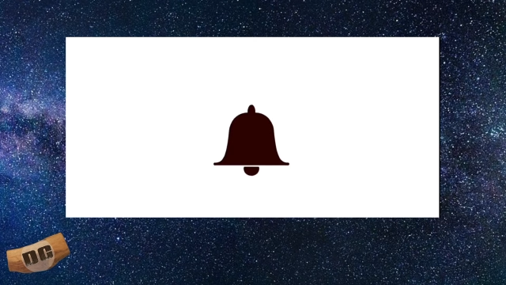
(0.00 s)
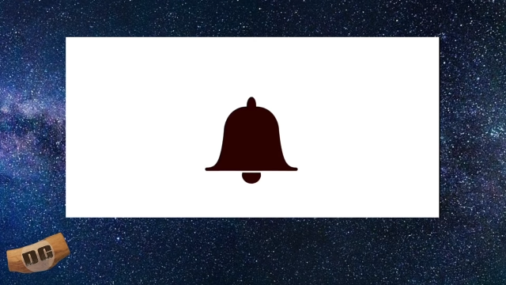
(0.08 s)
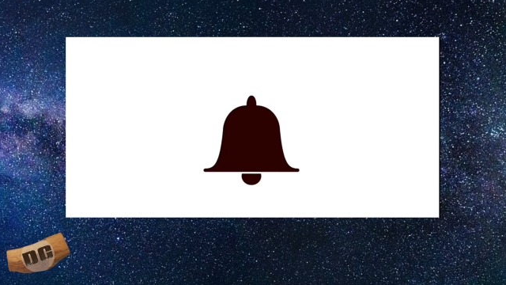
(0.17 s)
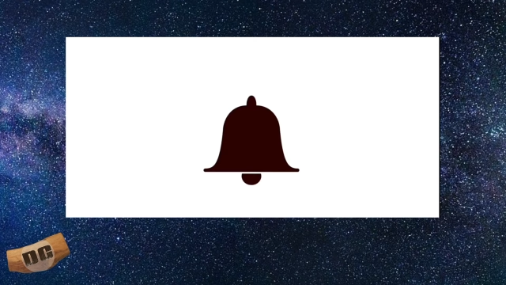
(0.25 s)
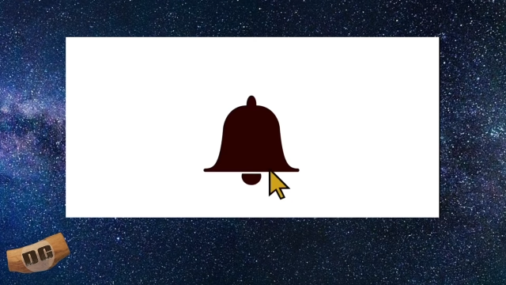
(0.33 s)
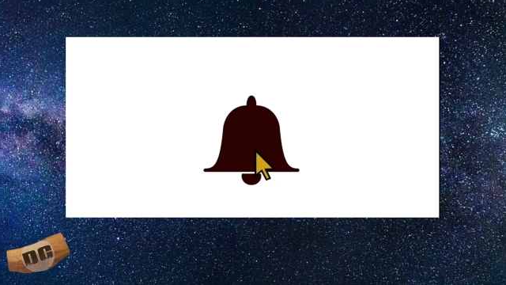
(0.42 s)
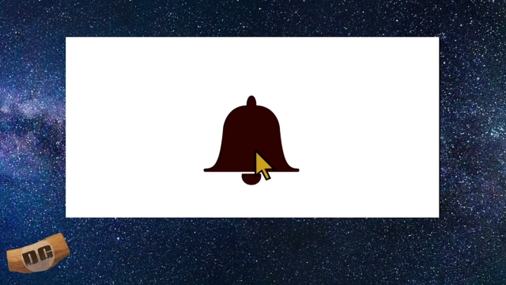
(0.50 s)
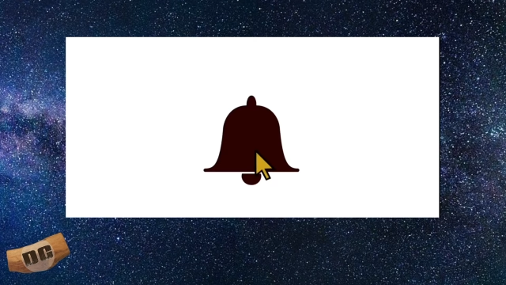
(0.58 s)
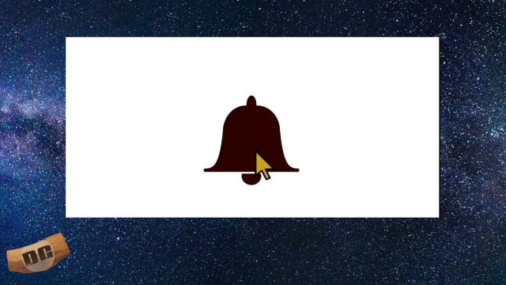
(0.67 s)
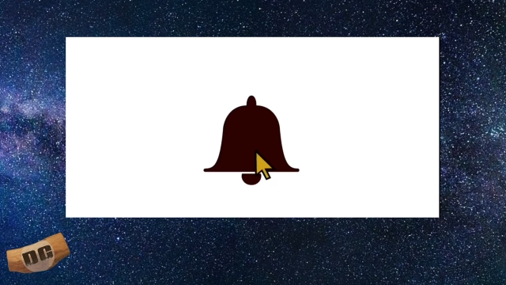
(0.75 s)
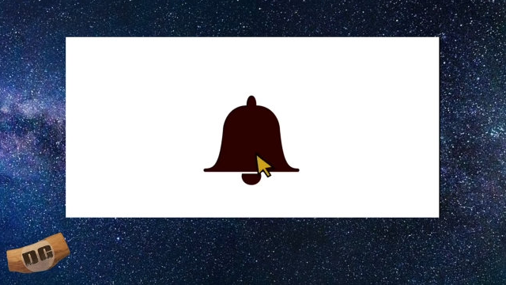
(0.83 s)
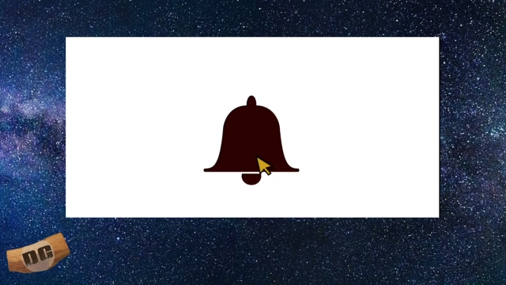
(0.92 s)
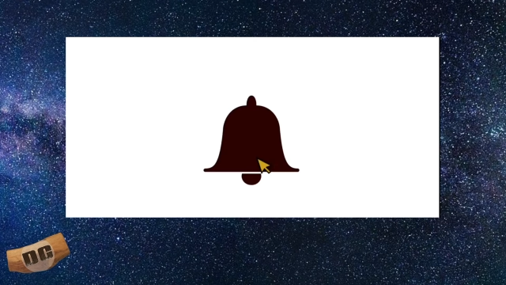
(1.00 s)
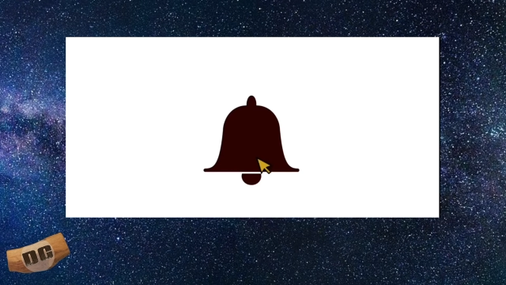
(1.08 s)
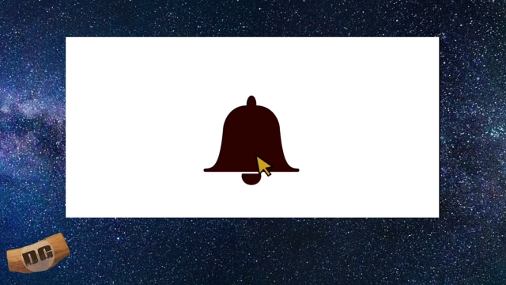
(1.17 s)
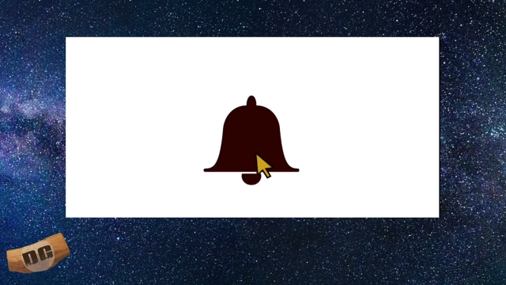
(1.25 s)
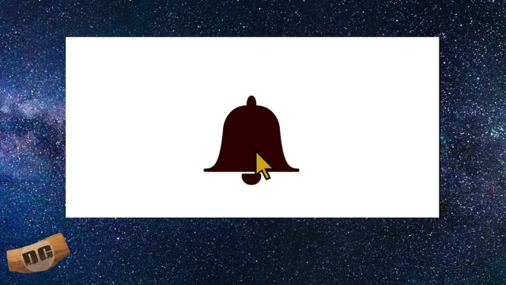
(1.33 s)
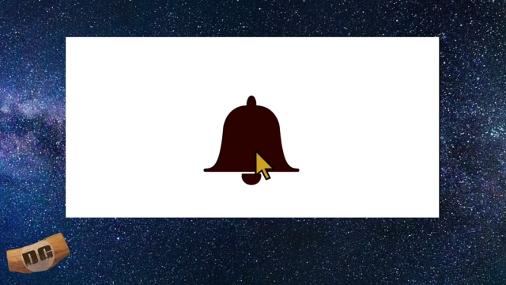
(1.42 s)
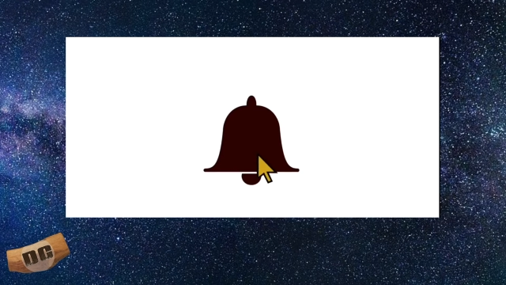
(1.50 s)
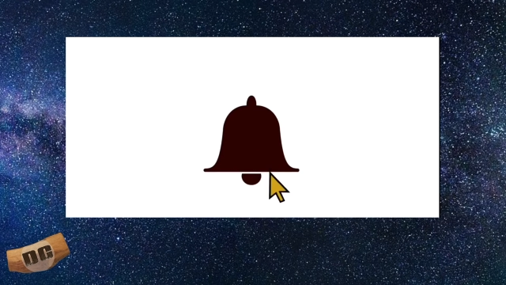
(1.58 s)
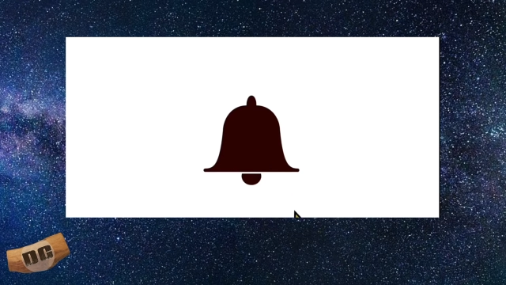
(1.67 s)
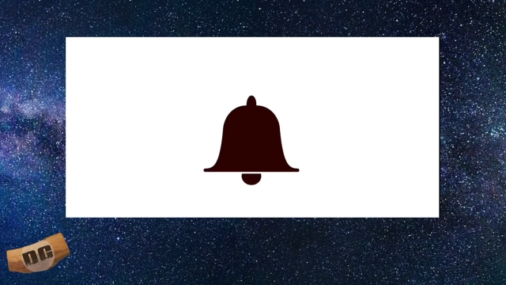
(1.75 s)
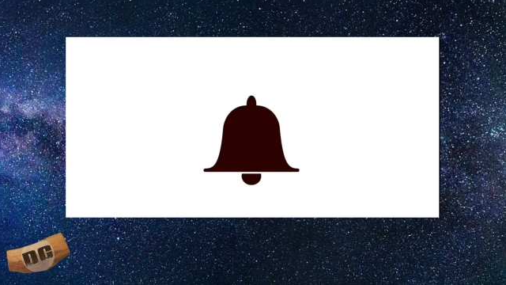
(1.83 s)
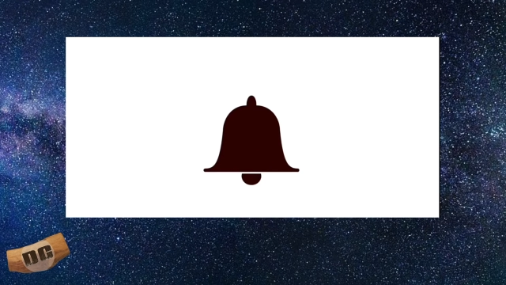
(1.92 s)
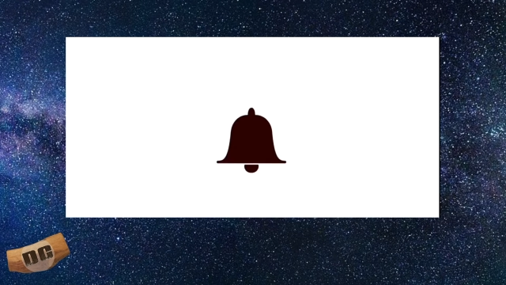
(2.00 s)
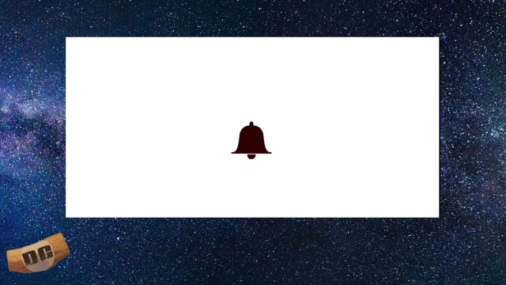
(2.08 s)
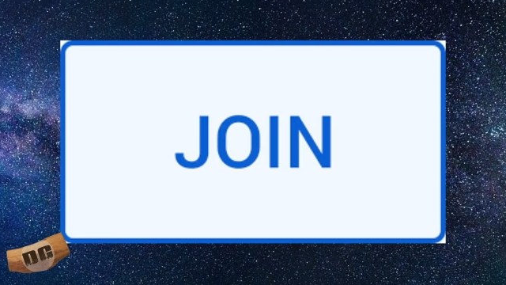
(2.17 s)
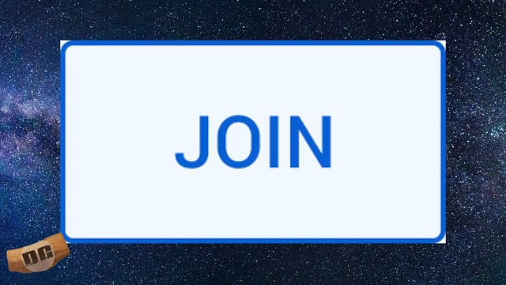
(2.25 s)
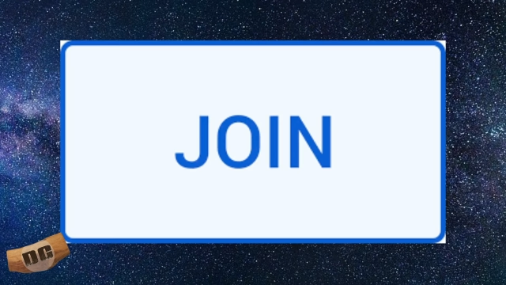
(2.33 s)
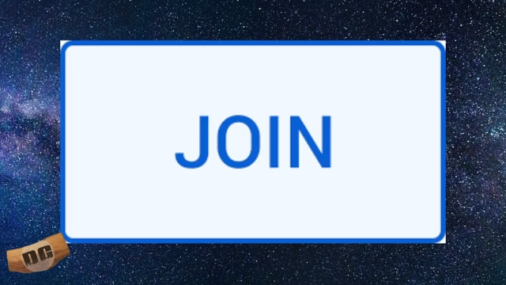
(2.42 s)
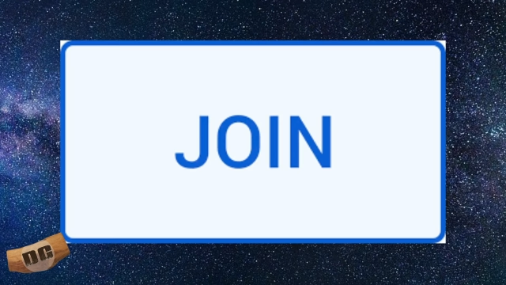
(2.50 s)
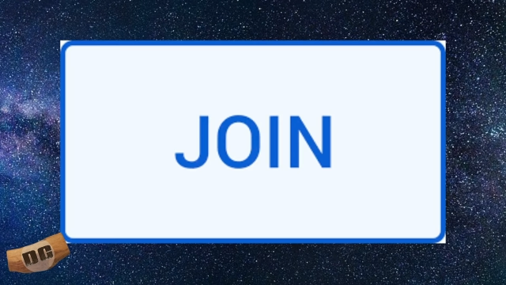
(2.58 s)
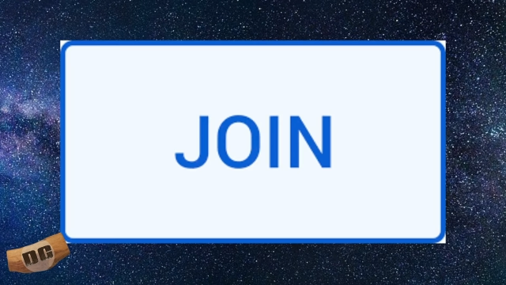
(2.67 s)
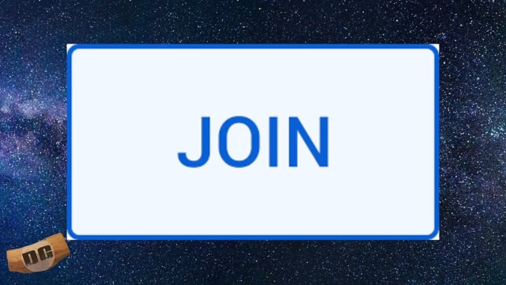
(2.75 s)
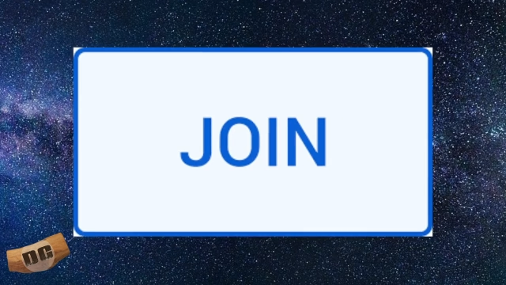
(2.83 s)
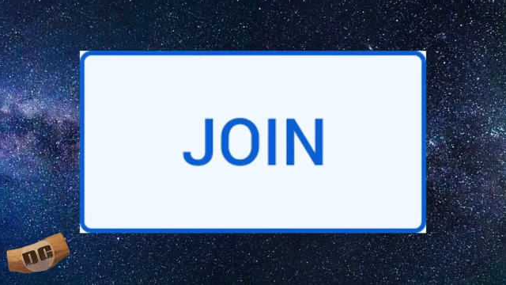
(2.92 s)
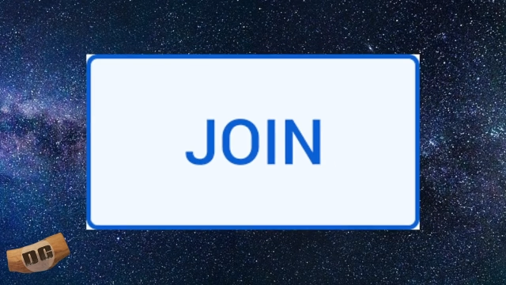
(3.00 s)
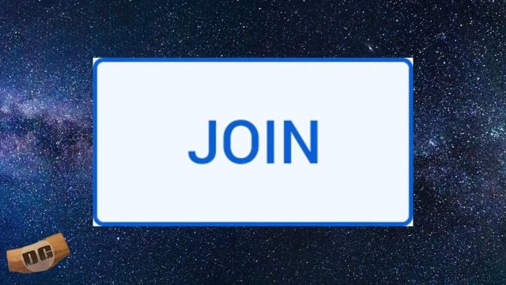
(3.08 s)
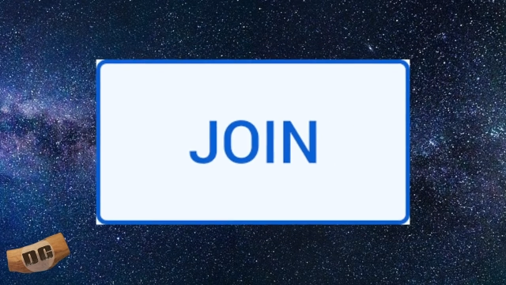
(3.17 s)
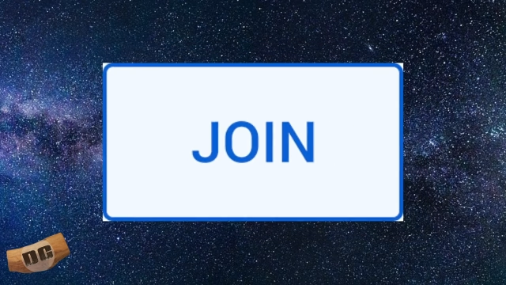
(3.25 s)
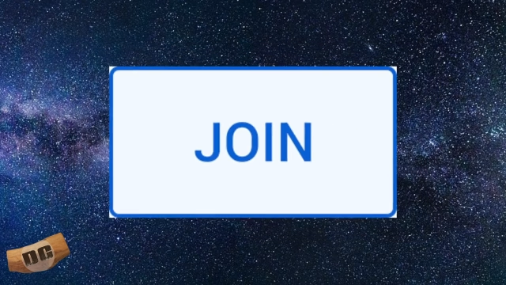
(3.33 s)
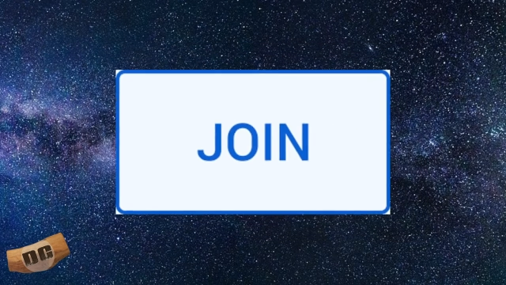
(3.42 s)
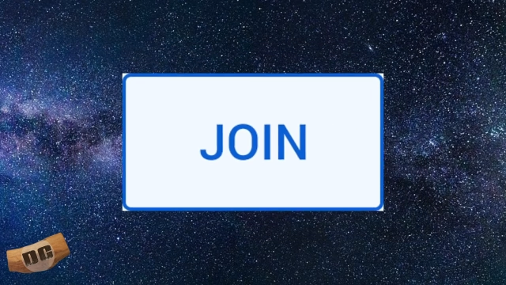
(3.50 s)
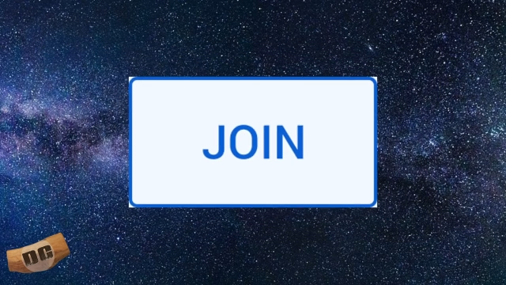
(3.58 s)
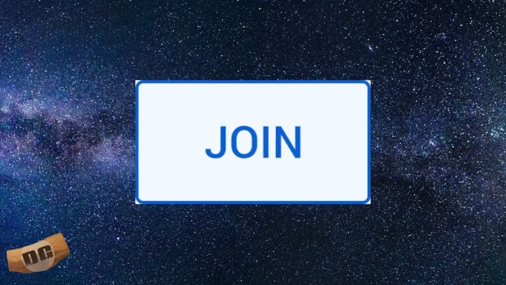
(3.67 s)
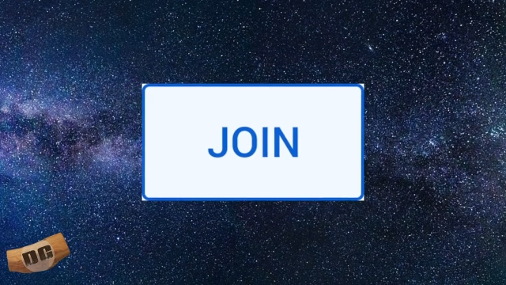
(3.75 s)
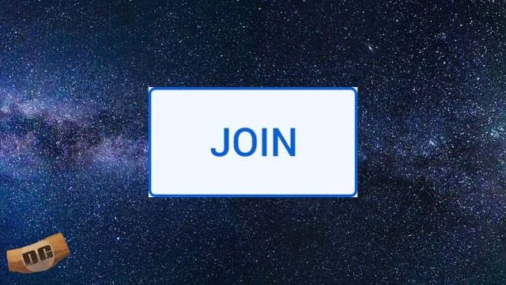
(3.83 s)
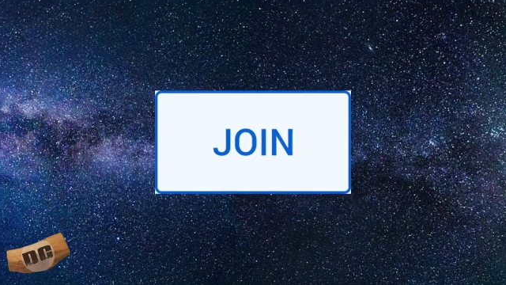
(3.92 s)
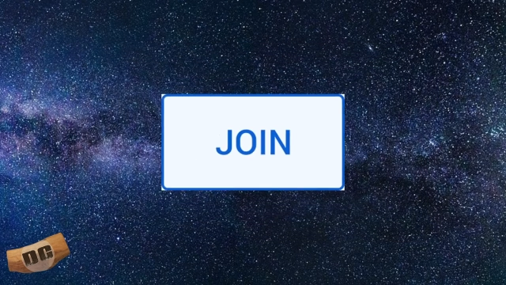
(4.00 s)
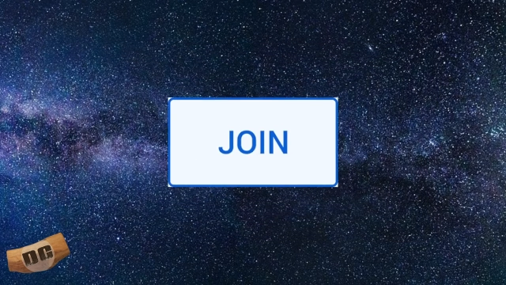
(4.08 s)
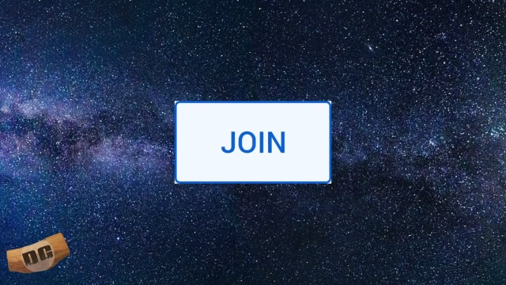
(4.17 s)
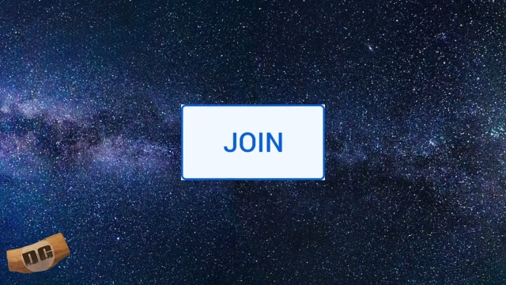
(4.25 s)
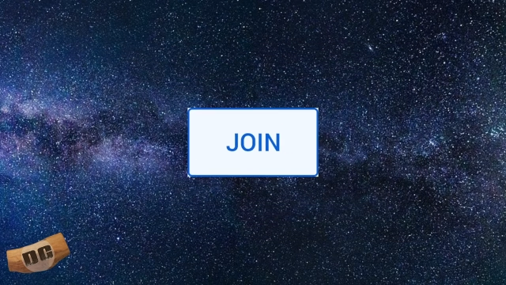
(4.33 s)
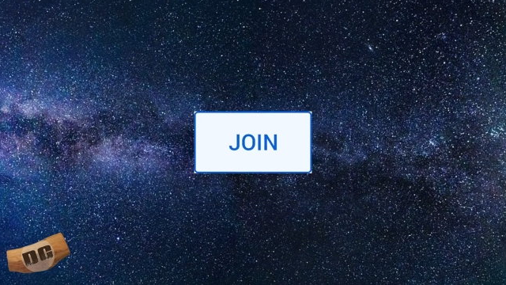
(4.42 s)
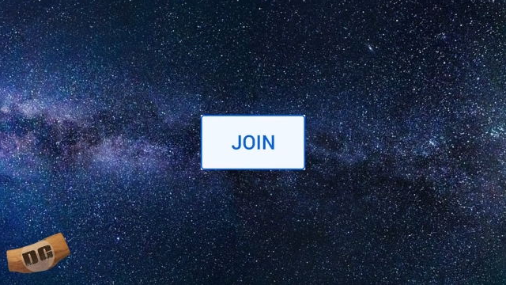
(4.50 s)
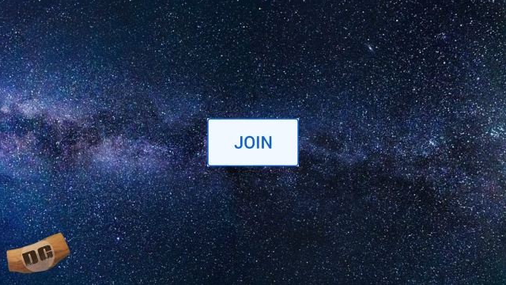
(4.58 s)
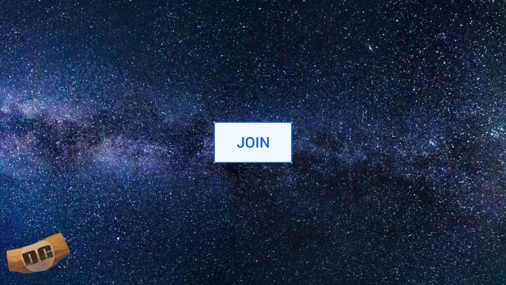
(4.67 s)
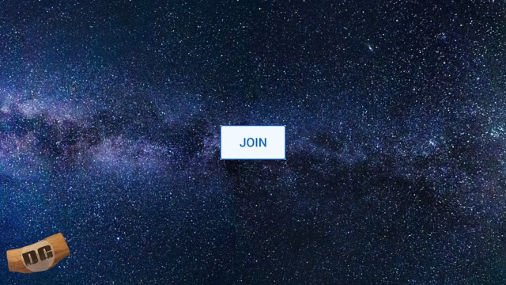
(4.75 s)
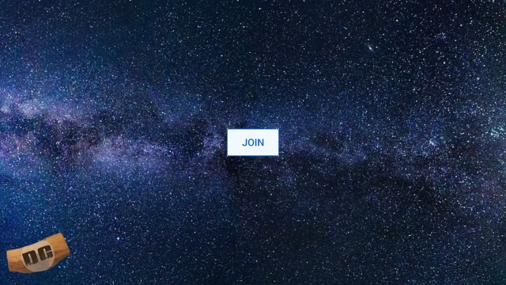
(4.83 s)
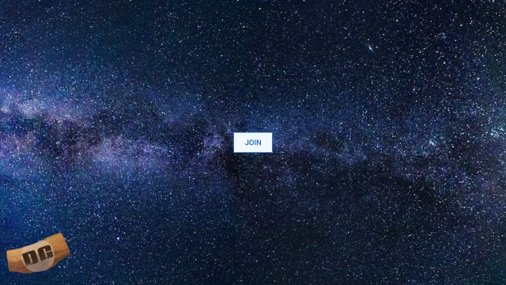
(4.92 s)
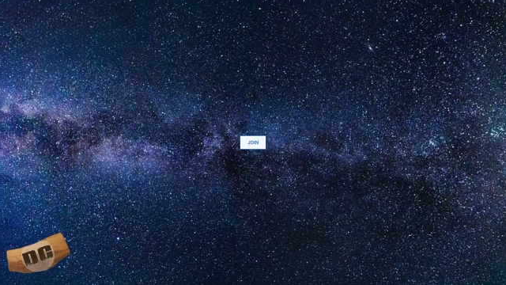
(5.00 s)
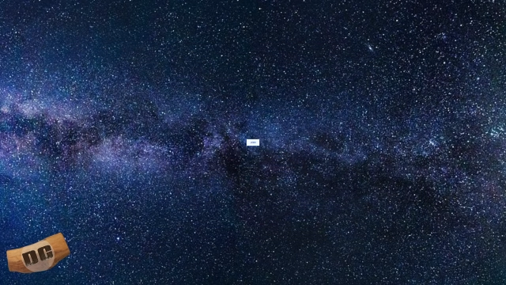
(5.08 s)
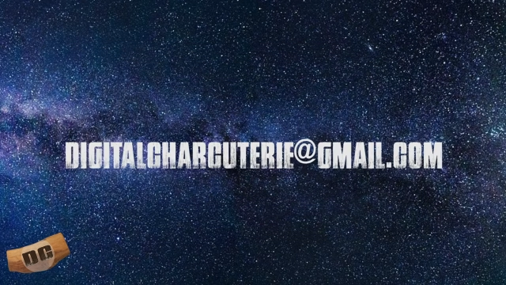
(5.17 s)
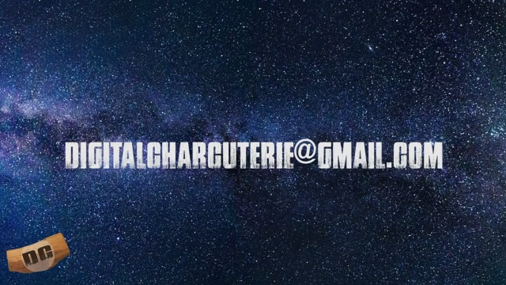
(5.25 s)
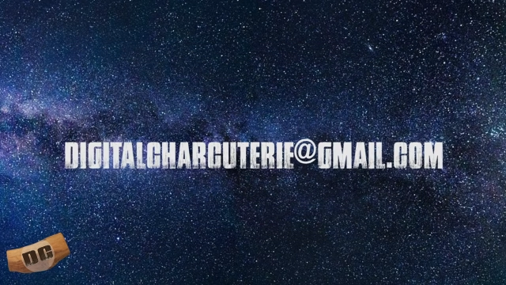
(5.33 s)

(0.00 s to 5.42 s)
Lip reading: (no speaker visible)